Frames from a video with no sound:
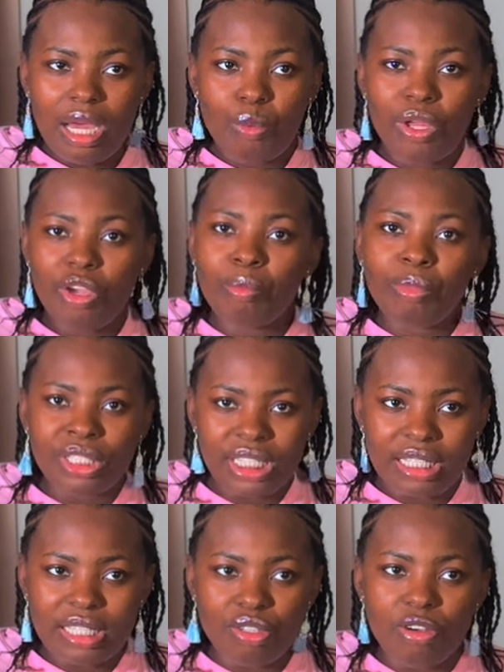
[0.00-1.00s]
When you're
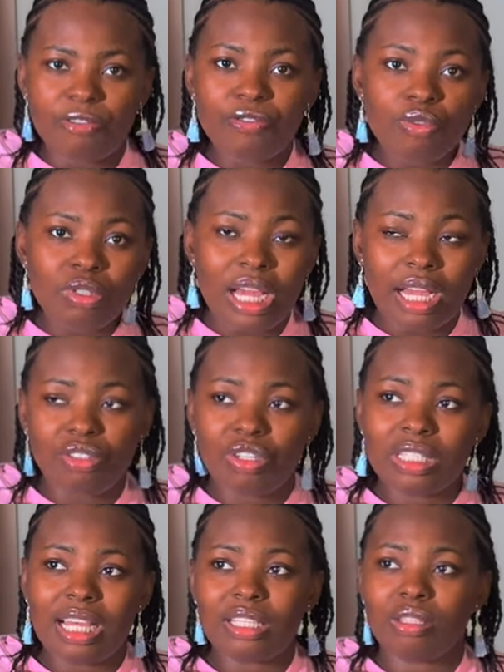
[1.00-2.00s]
budgeting, your food and
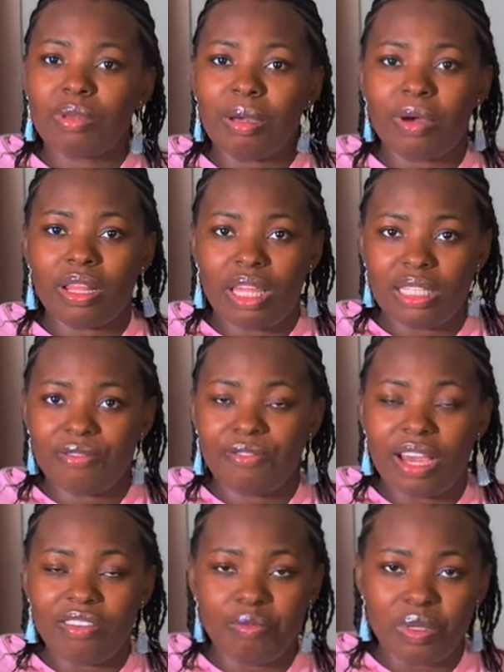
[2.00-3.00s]
drinks has to be about
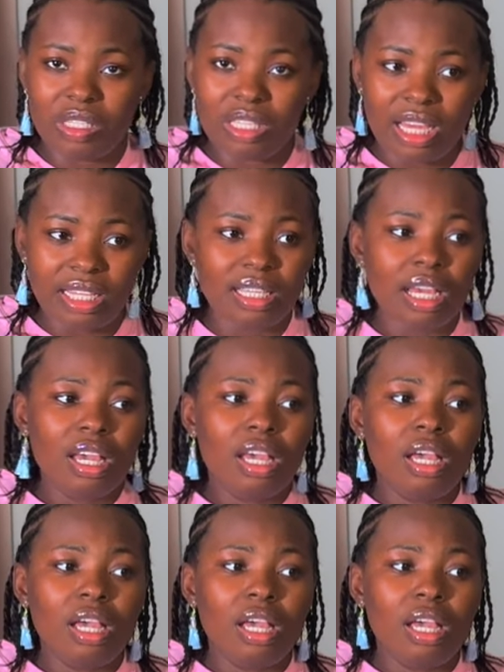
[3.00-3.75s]
35%.